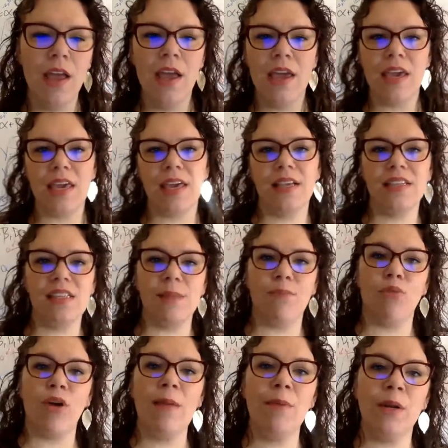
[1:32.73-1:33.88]
is the
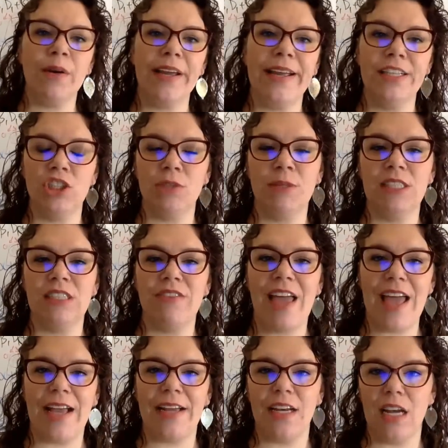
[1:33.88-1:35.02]
primary instruments of
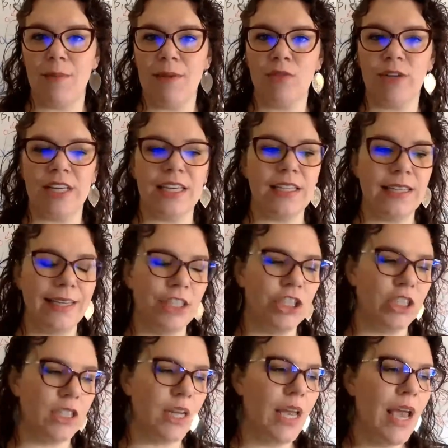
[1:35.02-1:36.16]
economic
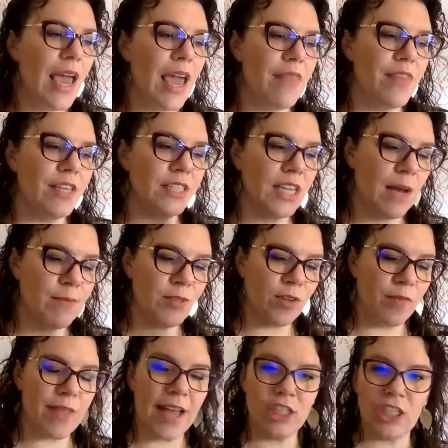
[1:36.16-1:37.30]
regulation. And this comes from
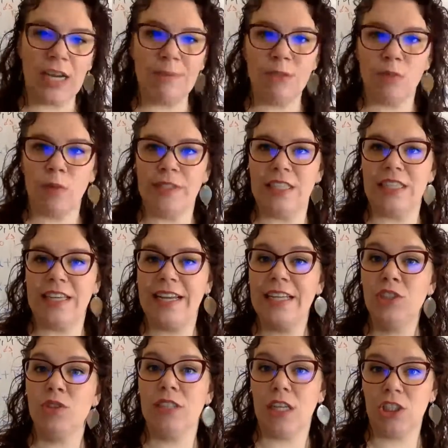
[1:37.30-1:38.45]
that chapter where we did the
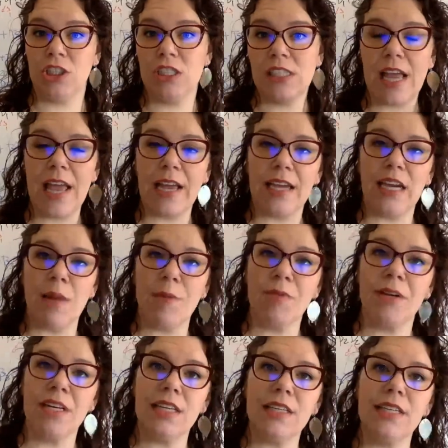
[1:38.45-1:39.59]
introduction to economic
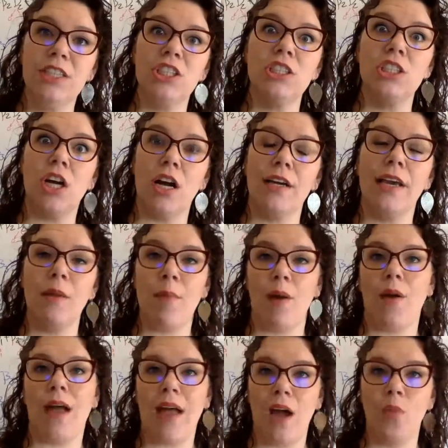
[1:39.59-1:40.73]
regulation, talking about
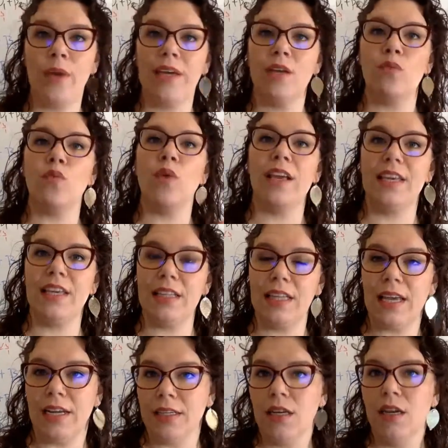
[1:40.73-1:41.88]
how we can regulate